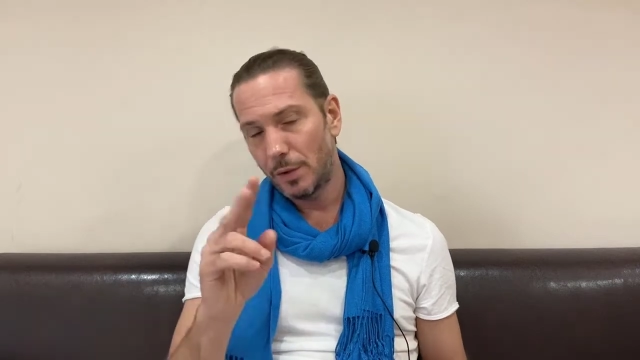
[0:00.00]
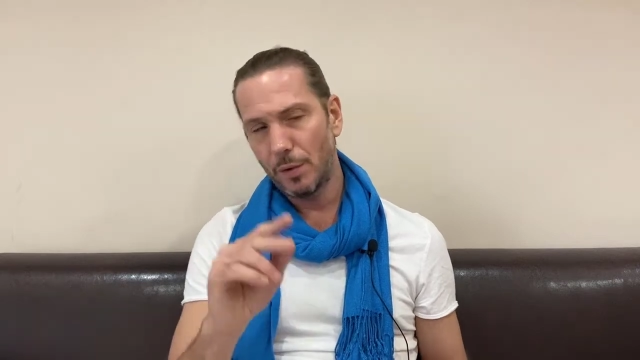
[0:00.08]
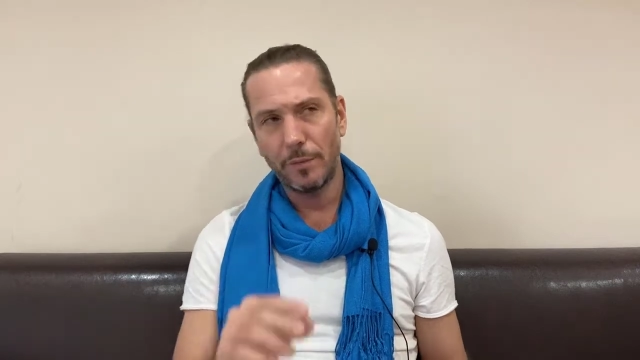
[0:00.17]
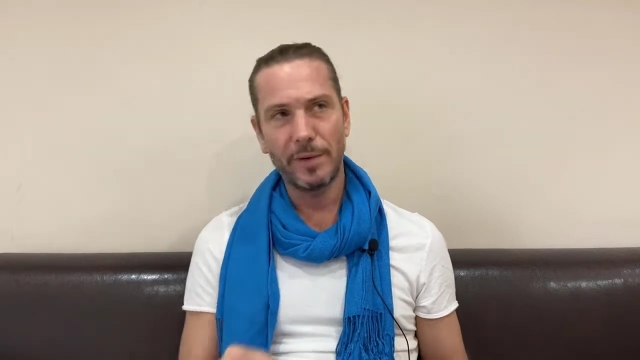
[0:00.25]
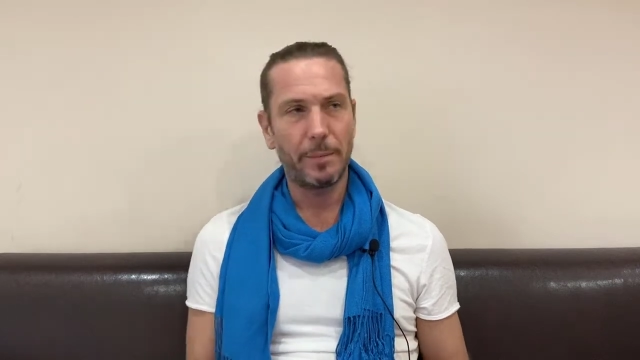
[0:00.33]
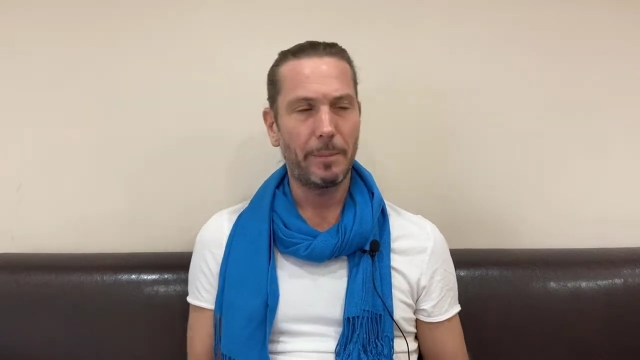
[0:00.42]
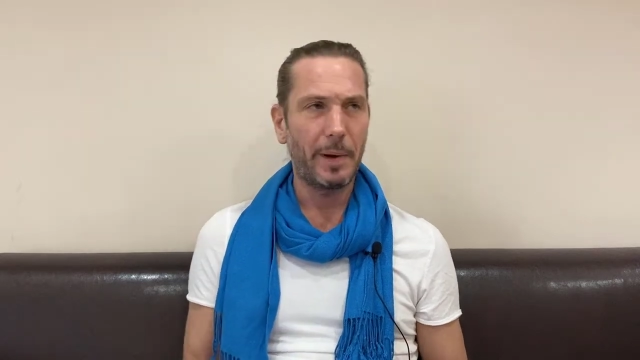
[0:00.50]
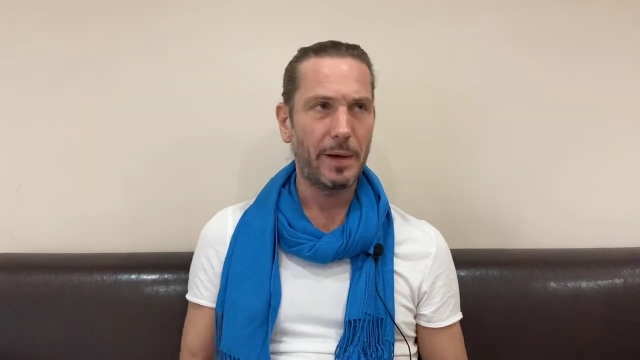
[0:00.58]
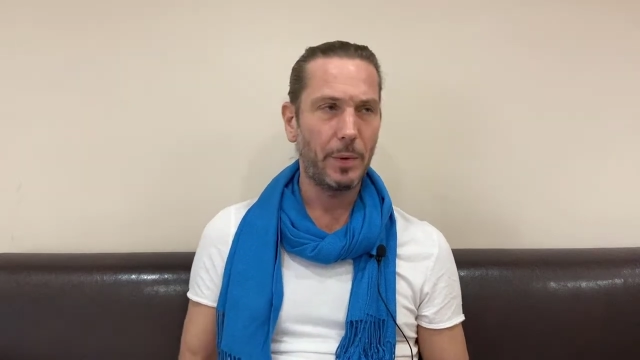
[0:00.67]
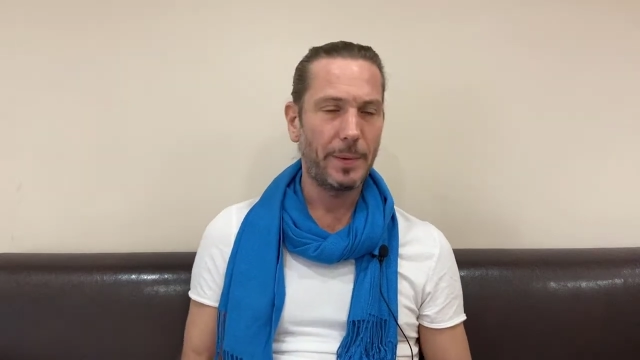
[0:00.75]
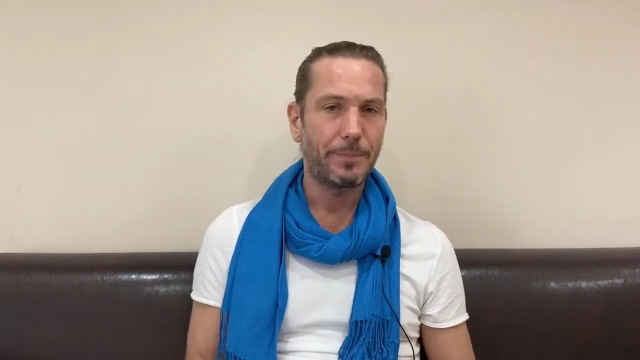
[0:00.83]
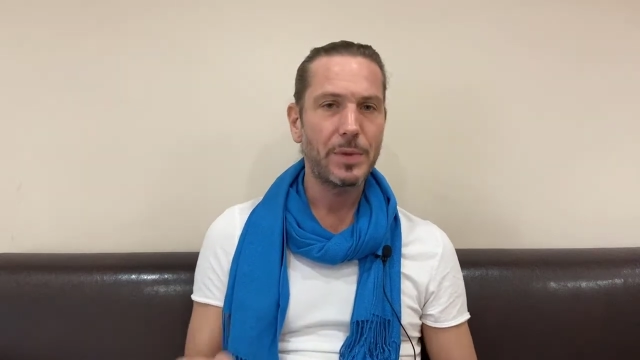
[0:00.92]
Two of them, by
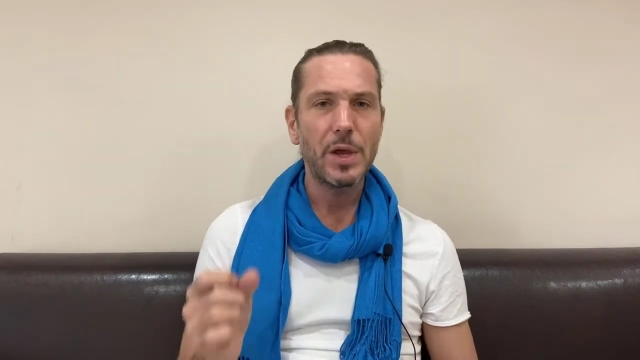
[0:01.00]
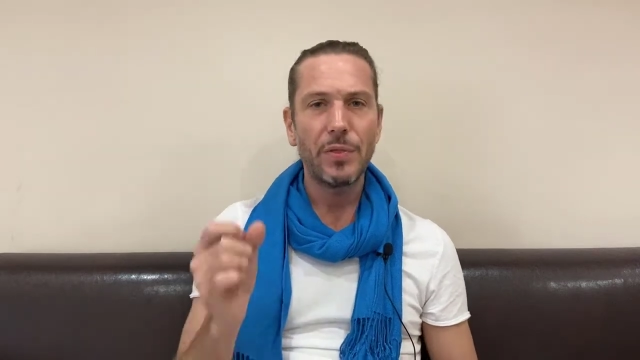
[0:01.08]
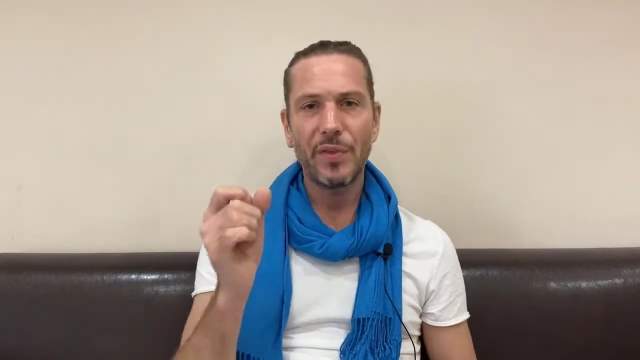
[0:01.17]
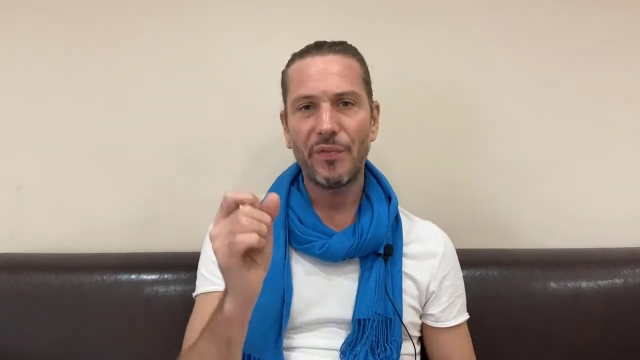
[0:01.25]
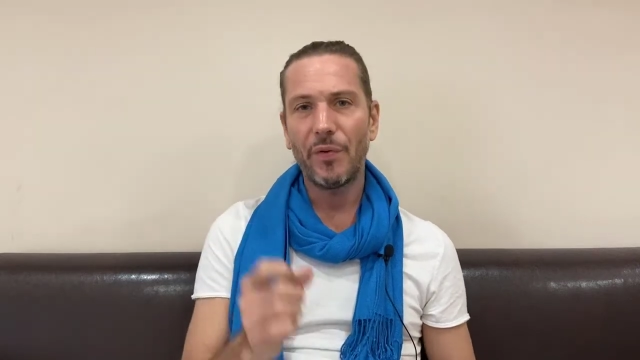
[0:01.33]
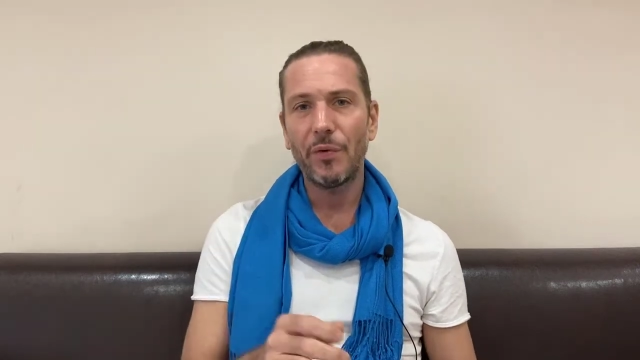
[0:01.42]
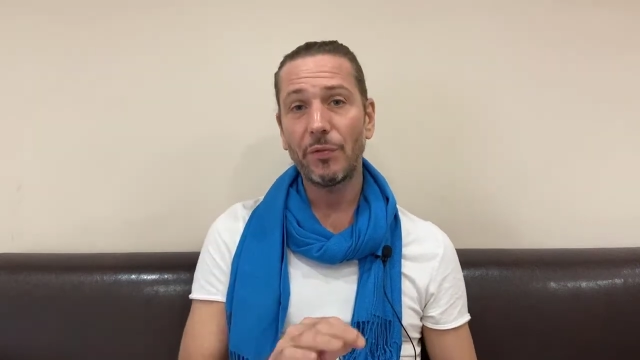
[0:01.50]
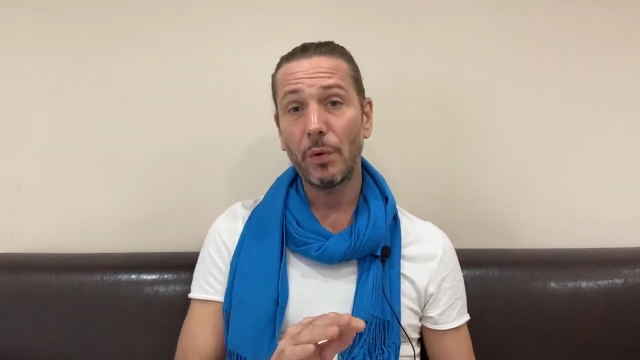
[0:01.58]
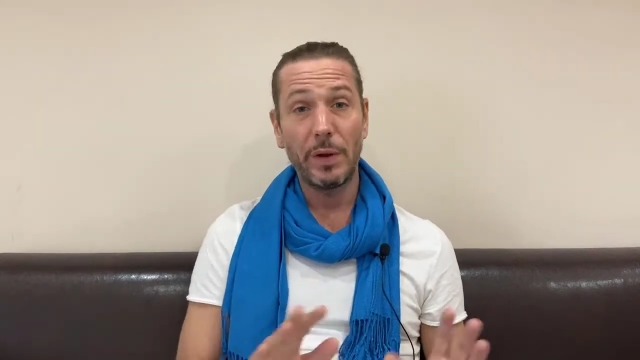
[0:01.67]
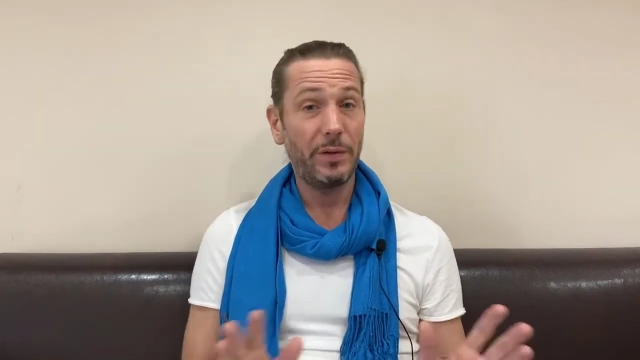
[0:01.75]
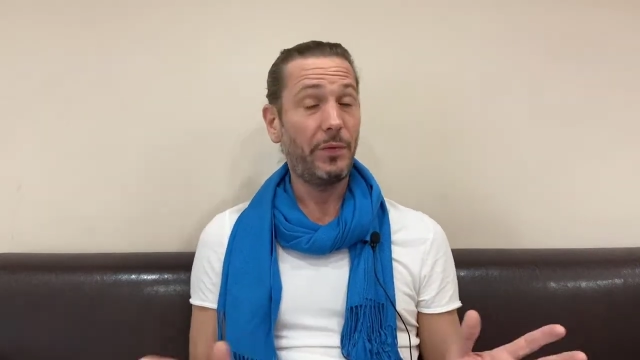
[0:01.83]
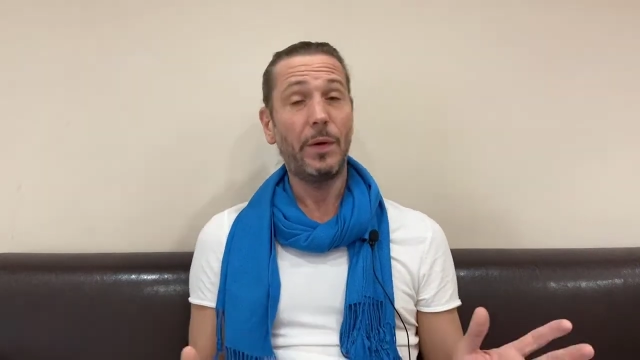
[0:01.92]
the way. The first
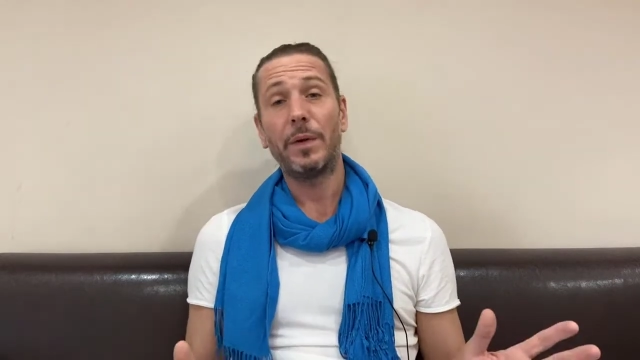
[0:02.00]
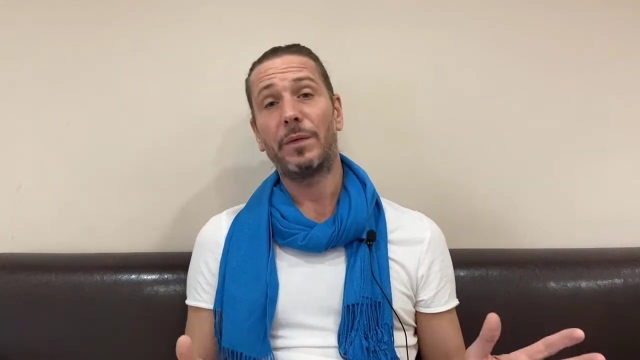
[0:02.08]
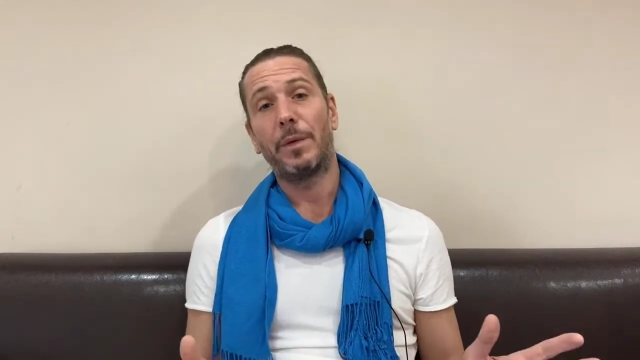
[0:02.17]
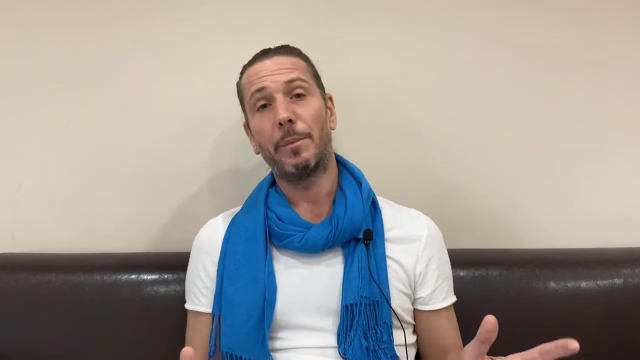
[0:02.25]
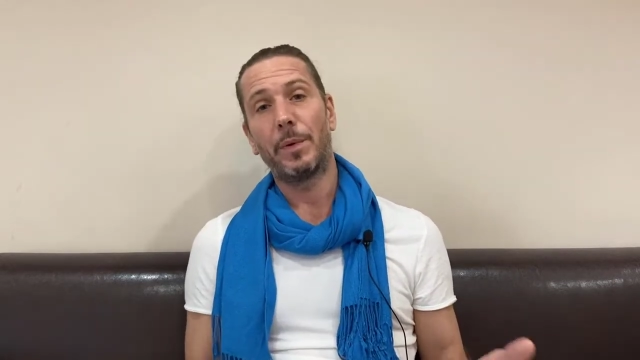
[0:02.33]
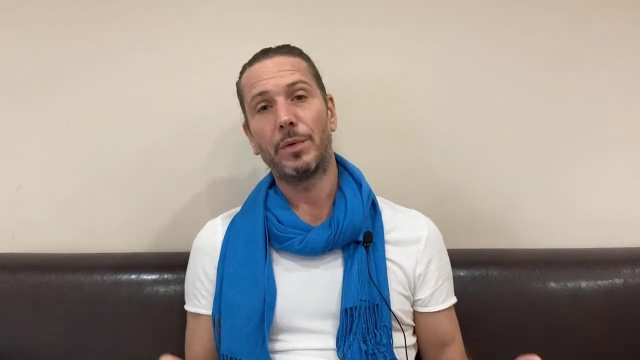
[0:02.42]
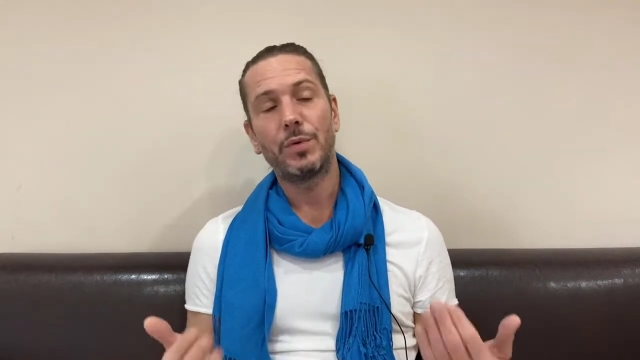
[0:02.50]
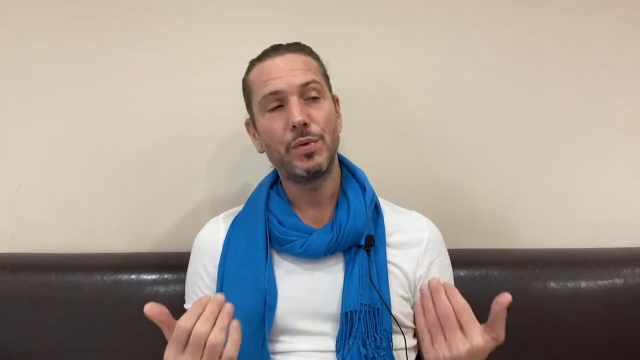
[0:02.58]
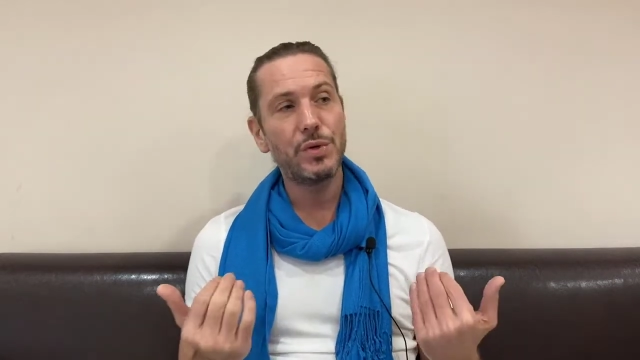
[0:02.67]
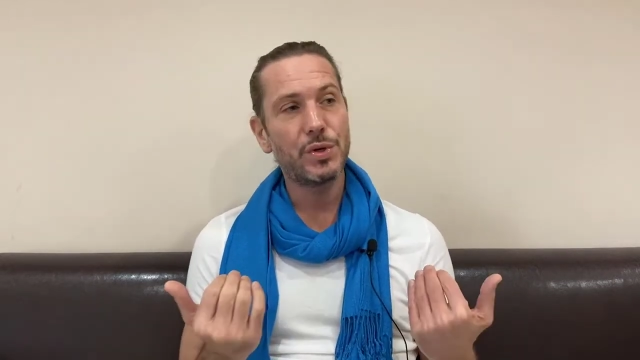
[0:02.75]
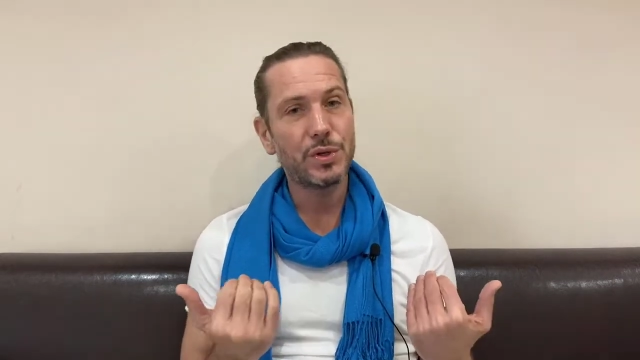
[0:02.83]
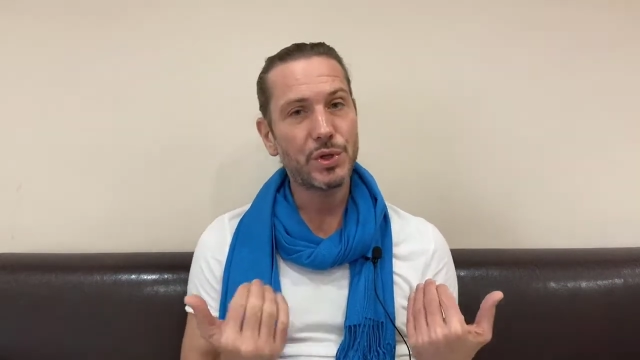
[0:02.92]
one is very simple
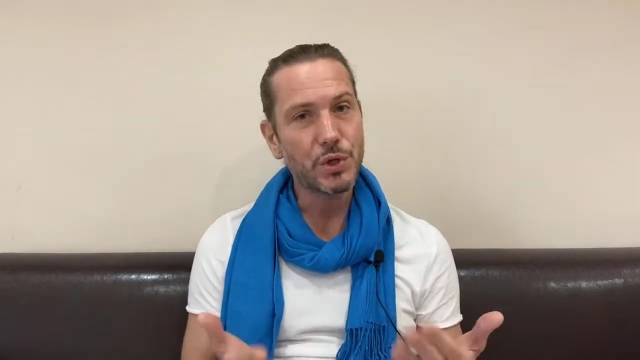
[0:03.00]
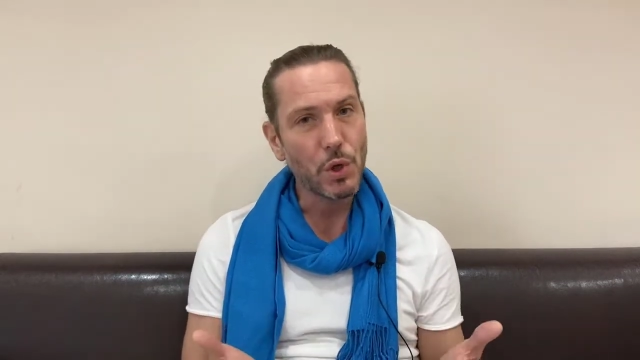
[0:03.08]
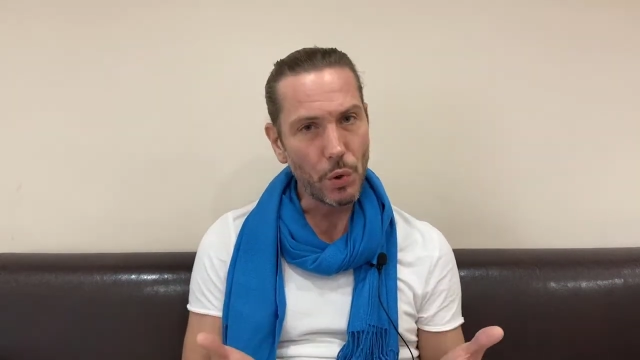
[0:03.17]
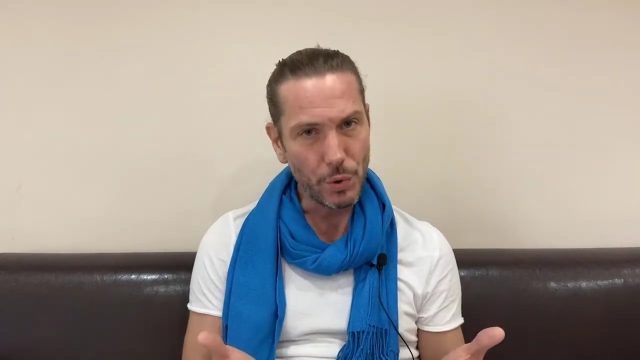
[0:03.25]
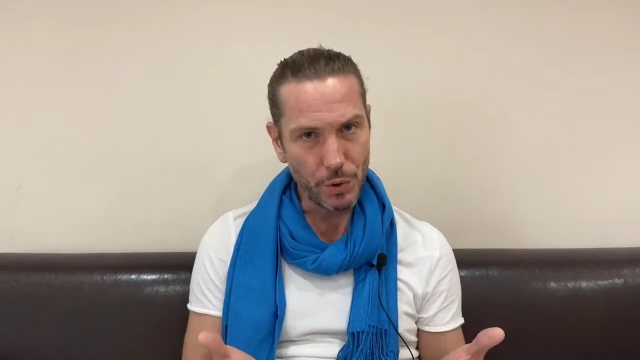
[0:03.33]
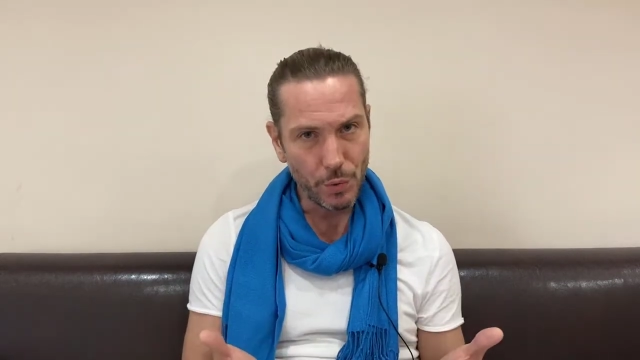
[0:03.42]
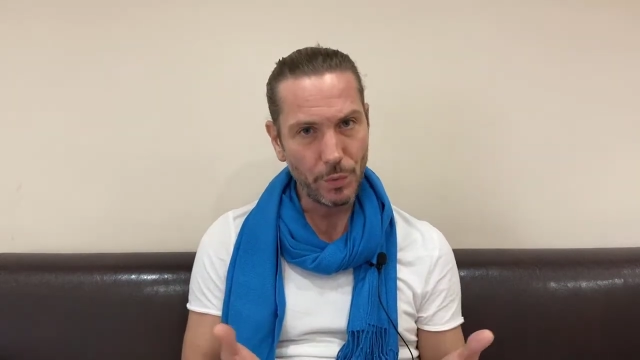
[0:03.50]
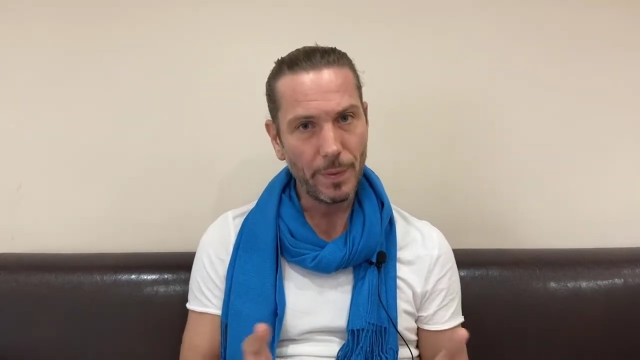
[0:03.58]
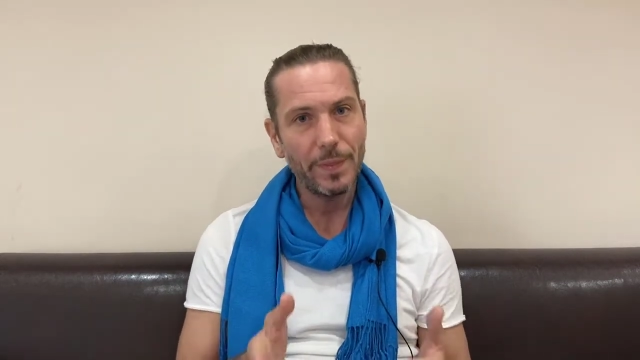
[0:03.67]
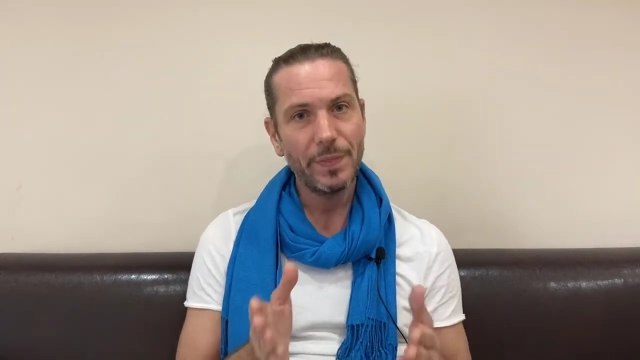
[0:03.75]
to show you